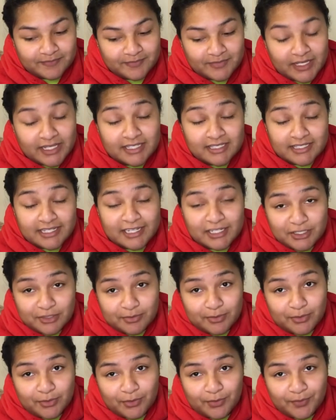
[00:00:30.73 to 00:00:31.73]

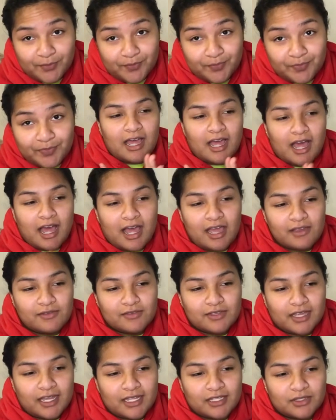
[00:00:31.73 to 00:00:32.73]
Insatiable. I've
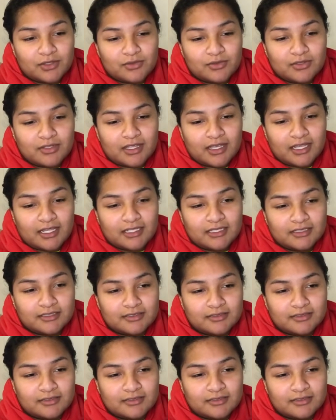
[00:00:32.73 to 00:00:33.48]
got through like